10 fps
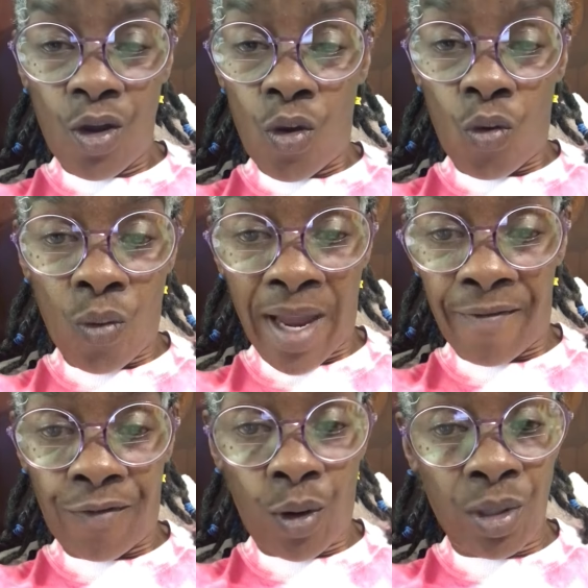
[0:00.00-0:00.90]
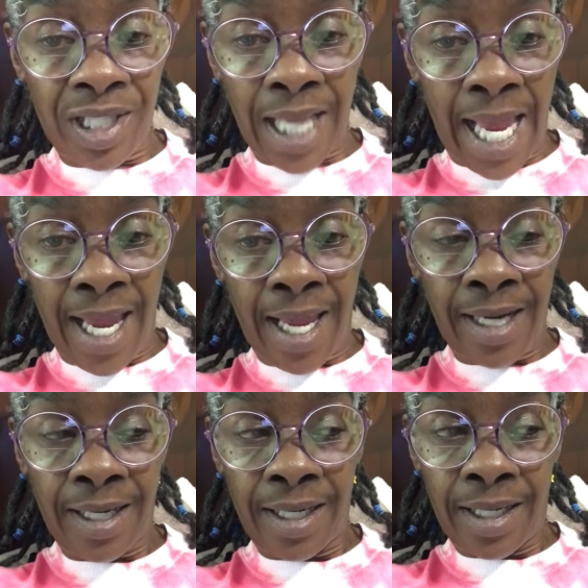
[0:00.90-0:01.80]
wet floor sign
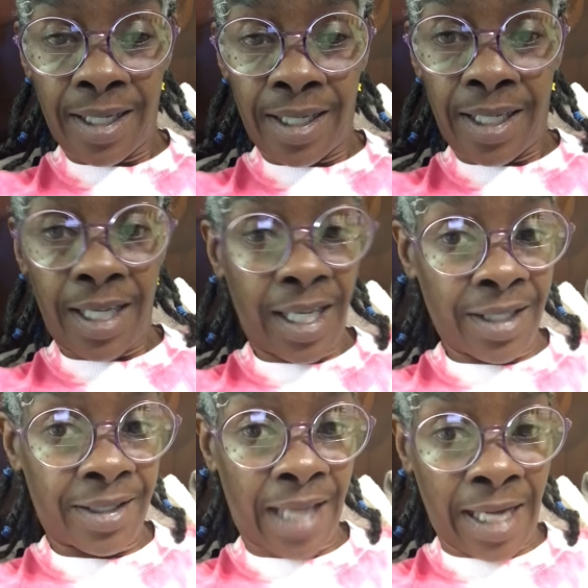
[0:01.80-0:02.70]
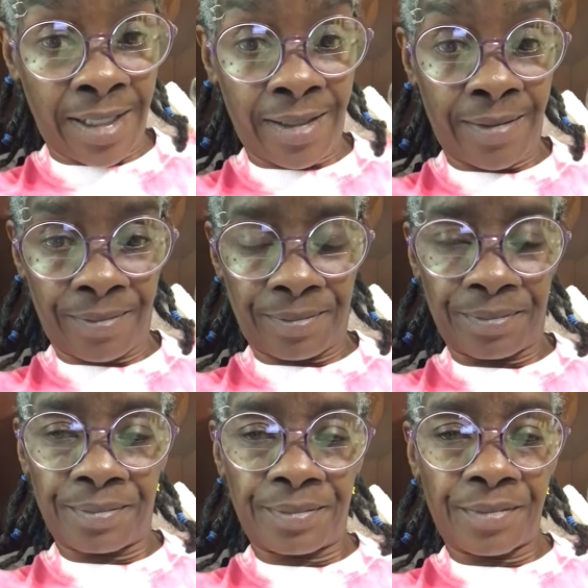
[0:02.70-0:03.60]
in sight.
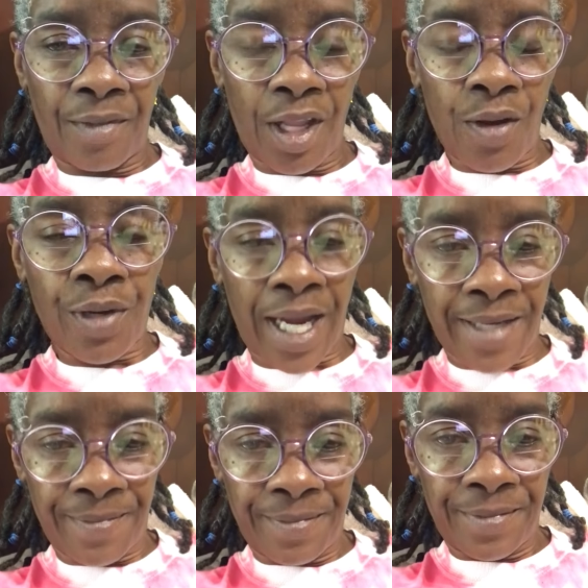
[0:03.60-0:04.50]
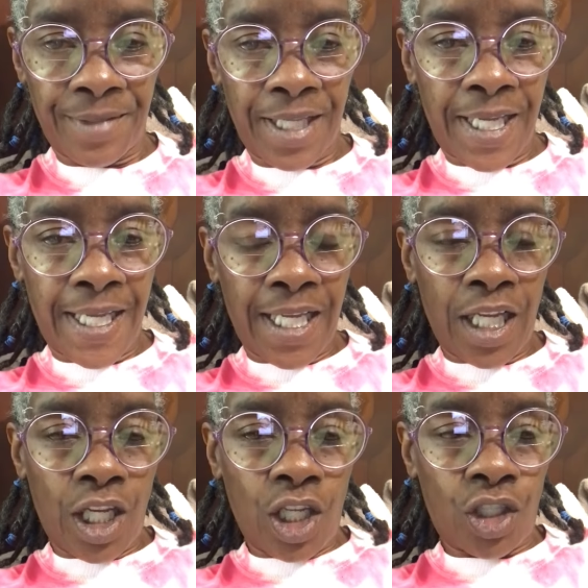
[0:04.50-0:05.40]
Okay.
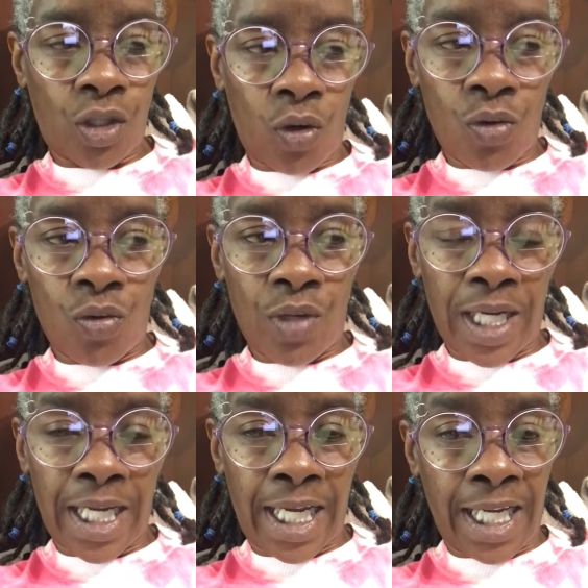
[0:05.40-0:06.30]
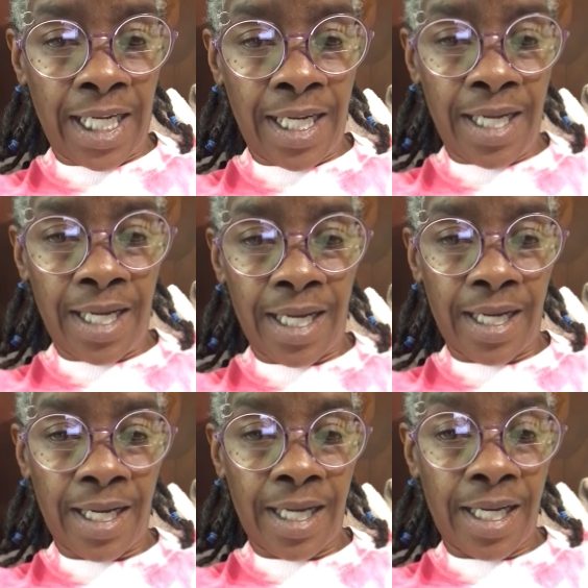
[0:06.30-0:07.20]
So he
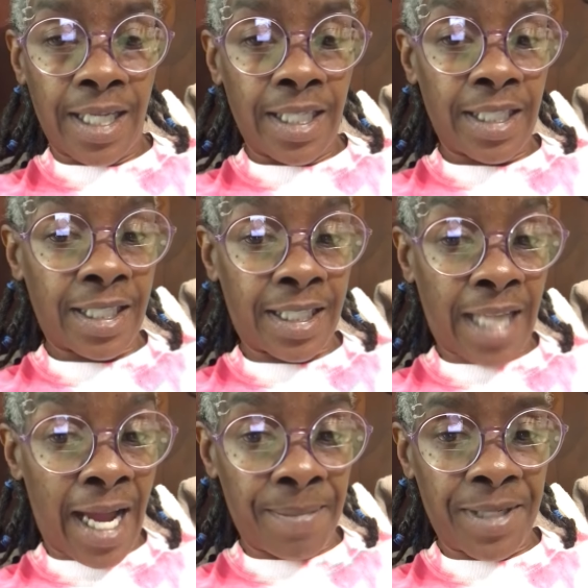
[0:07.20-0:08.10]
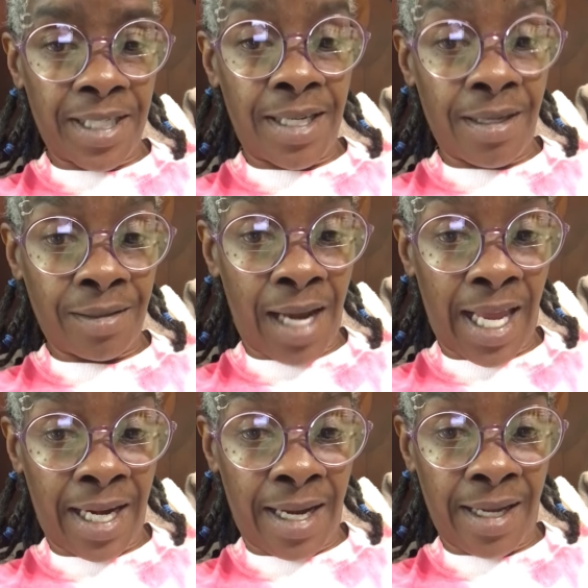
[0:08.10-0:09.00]
stopped the young
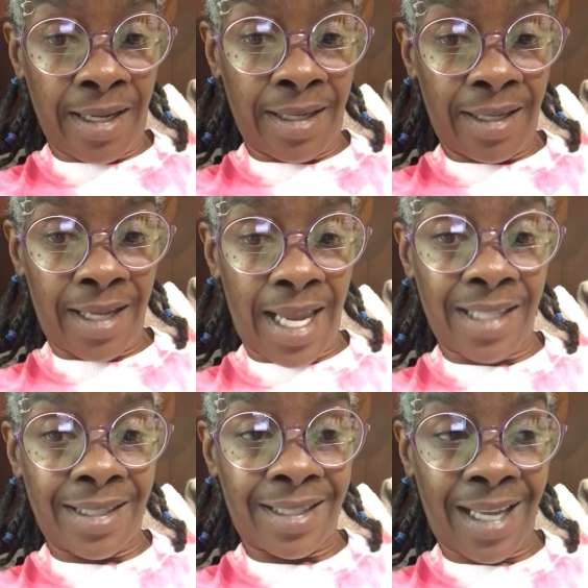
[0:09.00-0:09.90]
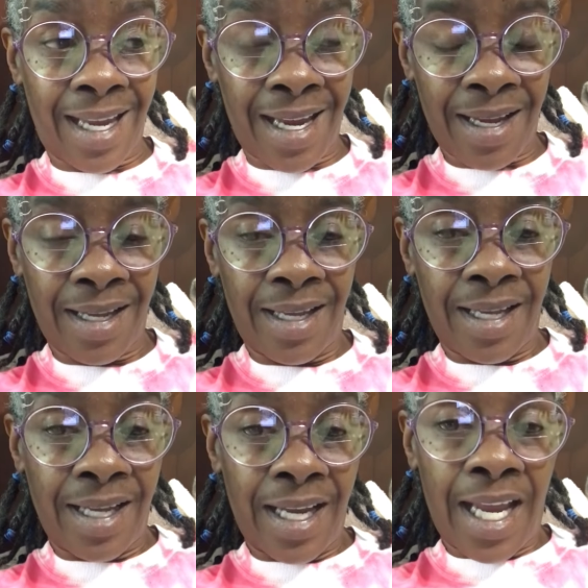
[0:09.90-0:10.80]
lady and said,
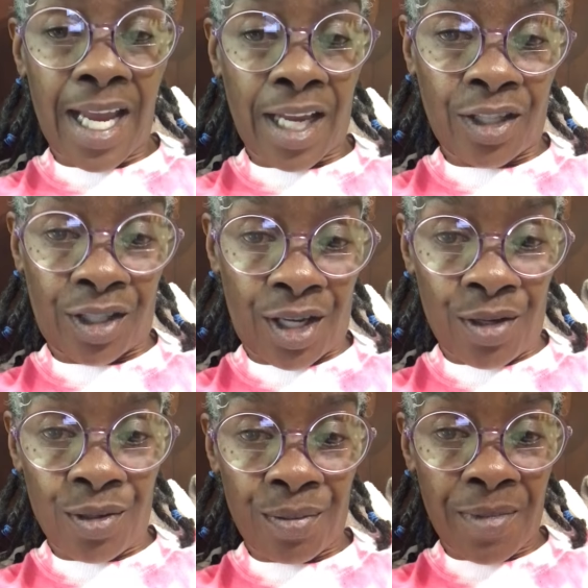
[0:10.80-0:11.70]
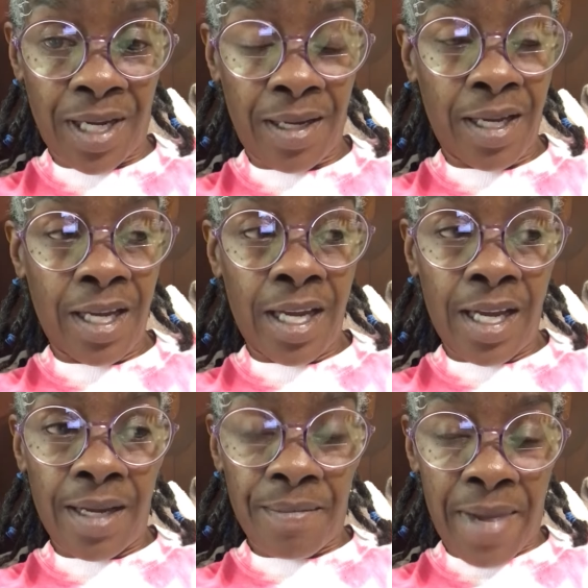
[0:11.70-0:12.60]
excuse me,
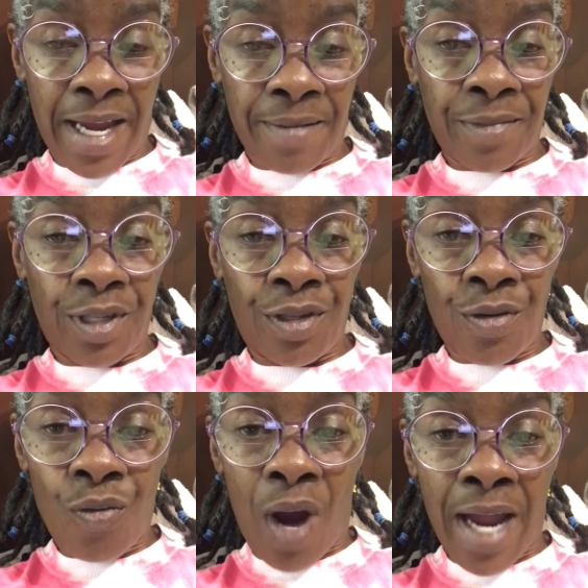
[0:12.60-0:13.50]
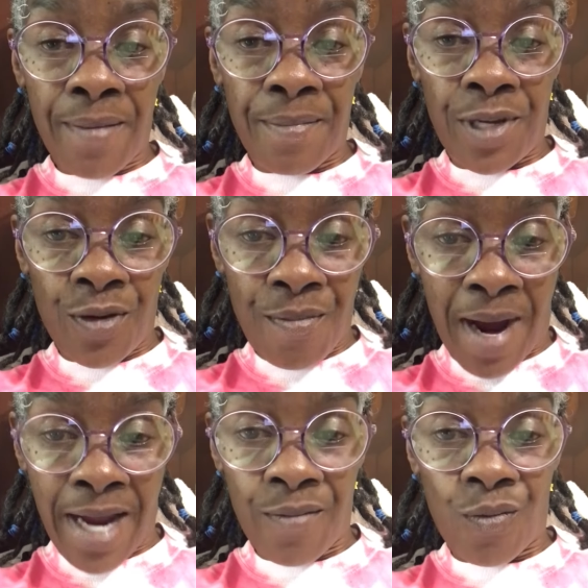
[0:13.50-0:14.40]
ma'am, you, might, you
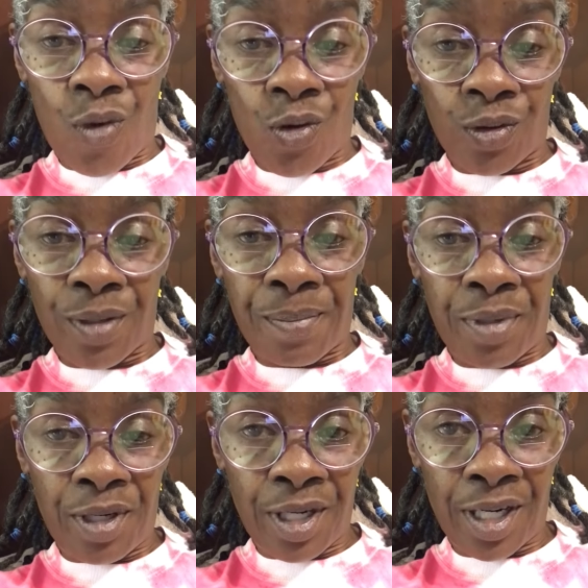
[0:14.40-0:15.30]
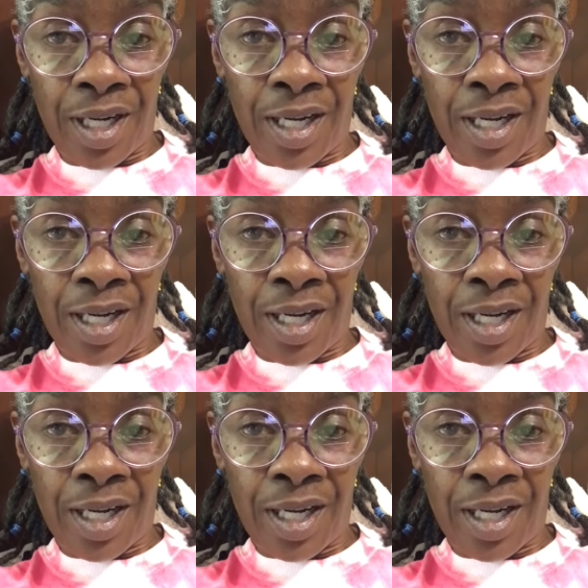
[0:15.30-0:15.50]
might want to put